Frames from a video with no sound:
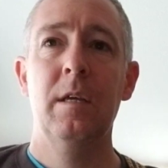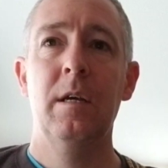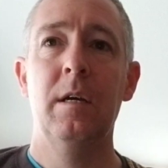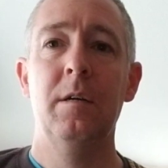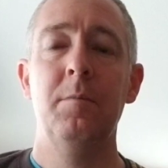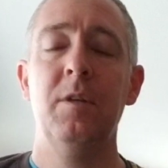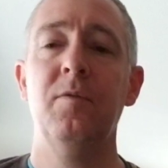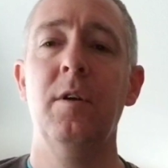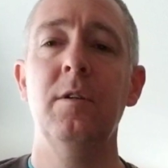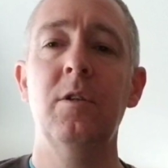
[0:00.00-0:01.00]
As
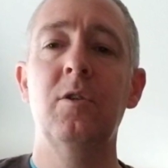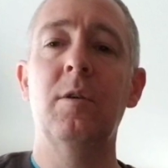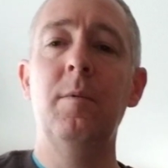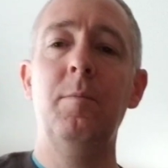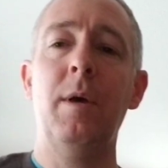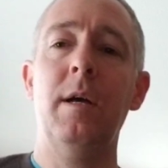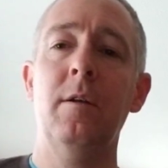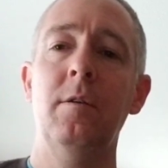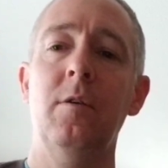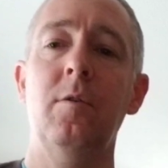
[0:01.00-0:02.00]
far as the strumming
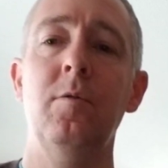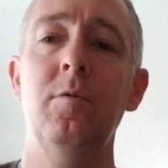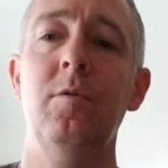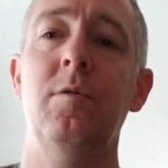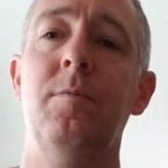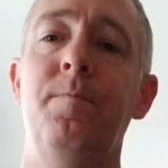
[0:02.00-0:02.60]
pattern goes,